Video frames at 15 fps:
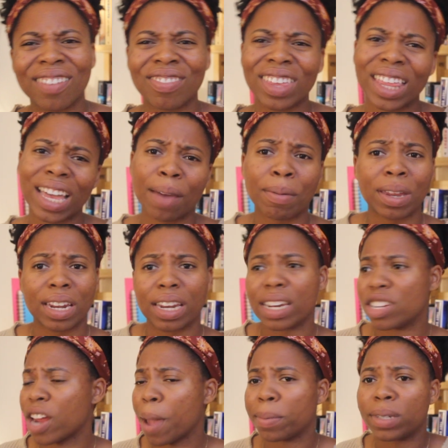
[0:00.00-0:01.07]
feel like I'm gonna need
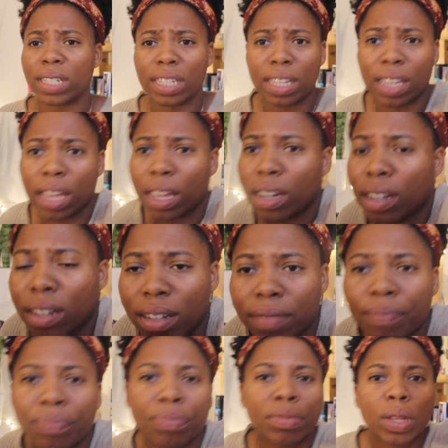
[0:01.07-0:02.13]
chapstick again.
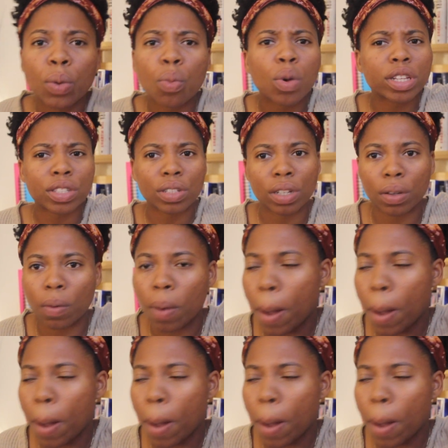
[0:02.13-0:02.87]
What's new?